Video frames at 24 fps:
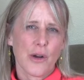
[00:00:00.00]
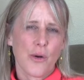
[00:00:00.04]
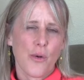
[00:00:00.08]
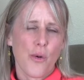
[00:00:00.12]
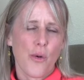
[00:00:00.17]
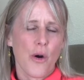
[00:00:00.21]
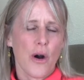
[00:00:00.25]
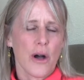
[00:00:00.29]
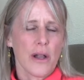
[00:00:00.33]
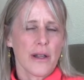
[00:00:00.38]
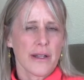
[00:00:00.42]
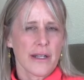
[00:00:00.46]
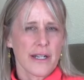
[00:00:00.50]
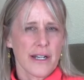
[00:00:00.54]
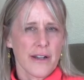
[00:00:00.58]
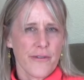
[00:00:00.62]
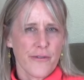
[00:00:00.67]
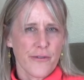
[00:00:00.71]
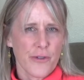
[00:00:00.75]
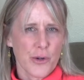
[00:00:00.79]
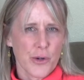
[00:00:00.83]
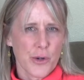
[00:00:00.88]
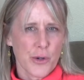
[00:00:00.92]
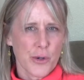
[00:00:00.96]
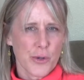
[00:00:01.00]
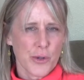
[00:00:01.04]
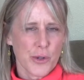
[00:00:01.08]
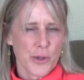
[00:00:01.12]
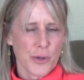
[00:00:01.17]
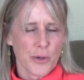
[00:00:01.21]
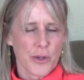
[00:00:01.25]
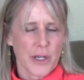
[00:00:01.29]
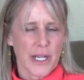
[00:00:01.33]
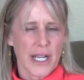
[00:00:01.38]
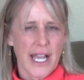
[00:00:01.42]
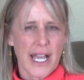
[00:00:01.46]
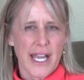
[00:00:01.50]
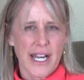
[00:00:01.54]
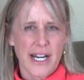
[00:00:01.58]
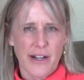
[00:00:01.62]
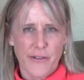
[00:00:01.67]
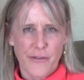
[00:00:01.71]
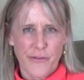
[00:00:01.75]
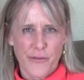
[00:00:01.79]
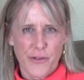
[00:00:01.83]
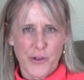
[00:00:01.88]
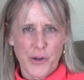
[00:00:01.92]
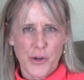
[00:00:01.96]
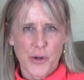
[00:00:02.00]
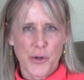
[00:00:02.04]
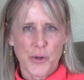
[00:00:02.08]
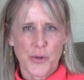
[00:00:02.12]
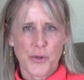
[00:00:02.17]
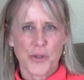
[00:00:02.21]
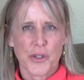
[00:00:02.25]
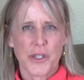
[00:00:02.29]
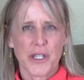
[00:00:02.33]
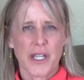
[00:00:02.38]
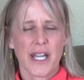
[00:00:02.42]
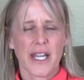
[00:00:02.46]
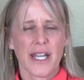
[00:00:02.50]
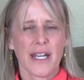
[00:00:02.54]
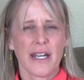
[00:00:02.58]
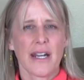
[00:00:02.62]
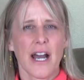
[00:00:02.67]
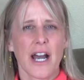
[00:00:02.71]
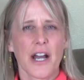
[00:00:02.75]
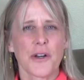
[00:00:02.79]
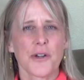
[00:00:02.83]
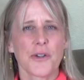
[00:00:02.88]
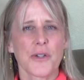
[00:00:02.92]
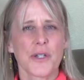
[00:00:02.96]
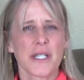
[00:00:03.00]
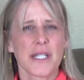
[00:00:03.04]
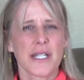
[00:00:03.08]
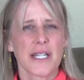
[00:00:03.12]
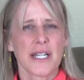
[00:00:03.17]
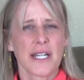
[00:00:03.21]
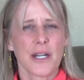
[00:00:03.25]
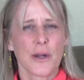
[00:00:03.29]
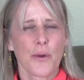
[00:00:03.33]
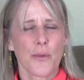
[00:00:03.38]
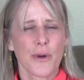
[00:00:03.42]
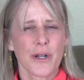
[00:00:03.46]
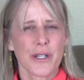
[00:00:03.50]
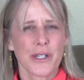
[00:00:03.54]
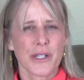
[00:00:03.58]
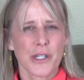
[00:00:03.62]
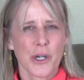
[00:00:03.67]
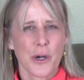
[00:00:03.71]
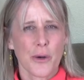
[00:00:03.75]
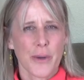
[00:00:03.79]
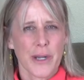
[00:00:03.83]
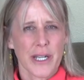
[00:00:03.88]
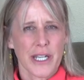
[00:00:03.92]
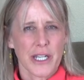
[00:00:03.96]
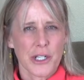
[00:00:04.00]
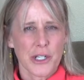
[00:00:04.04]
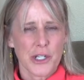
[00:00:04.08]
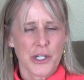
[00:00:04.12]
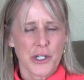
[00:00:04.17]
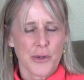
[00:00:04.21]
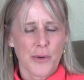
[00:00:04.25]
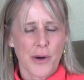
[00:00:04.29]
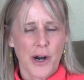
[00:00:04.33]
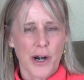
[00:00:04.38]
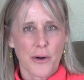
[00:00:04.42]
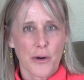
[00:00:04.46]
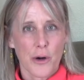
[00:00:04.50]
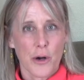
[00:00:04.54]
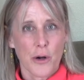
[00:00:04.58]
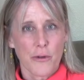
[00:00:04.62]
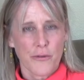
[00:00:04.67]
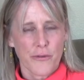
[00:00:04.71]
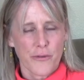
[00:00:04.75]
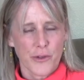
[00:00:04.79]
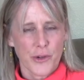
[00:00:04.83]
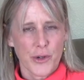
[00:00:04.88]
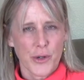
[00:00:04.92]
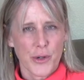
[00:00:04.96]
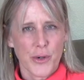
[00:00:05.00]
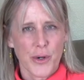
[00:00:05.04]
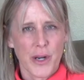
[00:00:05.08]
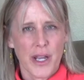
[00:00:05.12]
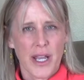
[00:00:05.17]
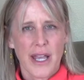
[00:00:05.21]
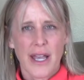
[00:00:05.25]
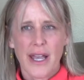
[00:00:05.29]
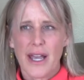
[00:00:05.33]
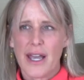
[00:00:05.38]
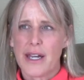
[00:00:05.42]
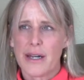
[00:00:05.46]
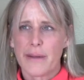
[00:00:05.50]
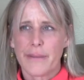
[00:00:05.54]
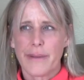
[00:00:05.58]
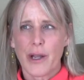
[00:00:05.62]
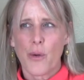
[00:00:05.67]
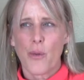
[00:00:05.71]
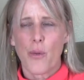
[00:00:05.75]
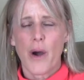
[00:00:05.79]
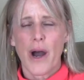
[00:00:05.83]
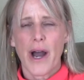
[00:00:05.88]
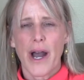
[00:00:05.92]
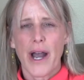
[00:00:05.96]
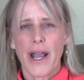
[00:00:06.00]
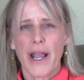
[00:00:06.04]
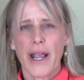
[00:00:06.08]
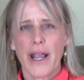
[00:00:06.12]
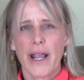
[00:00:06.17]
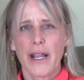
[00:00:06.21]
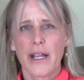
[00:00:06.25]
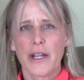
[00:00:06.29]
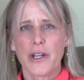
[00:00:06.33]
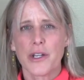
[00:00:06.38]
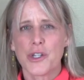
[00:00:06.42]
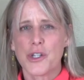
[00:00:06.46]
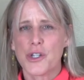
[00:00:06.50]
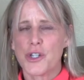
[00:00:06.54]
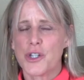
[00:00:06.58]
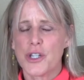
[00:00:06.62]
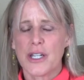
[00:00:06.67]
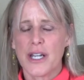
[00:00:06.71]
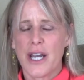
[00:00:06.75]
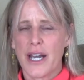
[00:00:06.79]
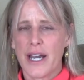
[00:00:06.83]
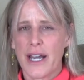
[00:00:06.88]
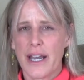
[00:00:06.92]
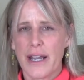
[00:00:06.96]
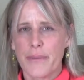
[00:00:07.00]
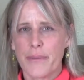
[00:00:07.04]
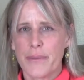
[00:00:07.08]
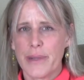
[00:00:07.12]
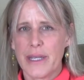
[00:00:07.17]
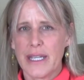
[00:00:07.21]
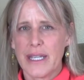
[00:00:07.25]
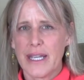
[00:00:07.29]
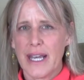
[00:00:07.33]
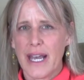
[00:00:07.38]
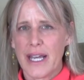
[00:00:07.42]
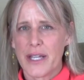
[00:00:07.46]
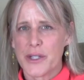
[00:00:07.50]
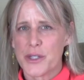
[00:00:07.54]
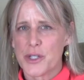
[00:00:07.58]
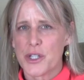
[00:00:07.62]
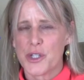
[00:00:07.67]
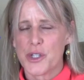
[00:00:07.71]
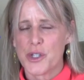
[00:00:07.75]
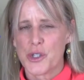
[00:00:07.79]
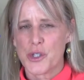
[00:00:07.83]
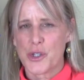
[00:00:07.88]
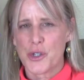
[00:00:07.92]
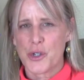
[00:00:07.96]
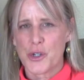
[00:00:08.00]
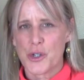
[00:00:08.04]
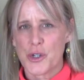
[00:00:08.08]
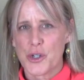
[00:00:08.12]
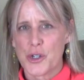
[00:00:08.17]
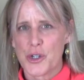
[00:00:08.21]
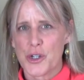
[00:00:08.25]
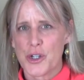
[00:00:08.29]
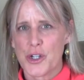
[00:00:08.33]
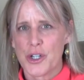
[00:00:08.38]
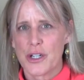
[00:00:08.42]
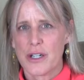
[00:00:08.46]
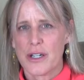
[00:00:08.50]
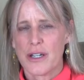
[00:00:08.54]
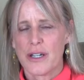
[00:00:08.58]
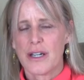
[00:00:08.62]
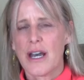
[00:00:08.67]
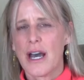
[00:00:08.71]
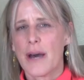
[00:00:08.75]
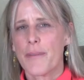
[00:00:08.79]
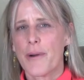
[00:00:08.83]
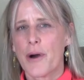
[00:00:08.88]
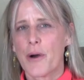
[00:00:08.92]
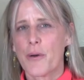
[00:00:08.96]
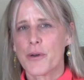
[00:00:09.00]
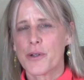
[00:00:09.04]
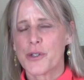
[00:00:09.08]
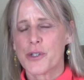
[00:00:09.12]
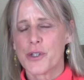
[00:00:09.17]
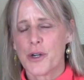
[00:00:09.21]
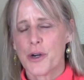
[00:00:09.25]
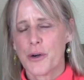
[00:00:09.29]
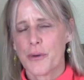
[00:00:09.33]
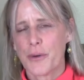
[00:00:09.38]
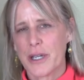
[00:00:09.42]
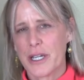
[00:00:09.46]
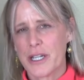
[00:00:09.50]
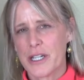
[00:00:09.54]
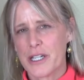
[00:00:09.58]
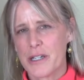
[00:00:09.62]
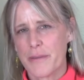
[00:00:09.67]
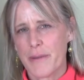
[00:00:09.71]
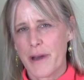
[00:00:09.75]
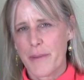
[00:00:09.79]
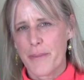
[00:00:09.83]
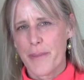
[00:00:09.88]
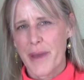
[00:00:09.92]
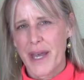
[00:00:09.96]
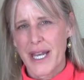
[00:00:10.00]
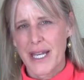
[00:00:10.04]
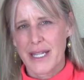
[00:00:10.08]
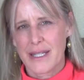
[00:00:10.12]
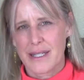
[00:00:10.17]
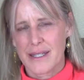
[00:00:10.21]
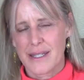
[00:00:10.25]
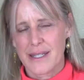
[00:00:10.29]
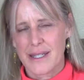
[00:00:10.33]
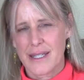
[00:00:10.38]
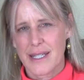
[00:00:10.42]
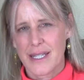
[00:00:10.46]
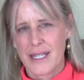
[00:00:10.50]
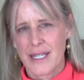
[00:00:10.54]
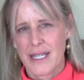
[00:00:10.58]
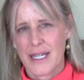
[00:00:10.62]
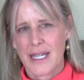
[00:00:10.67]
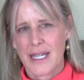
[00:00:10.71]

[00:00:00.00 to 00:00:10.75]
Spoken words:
quality foods, organic foods, and understanding what's going into our own food. And I'm like, why shouldn't I be as concerned about what's going into my pets?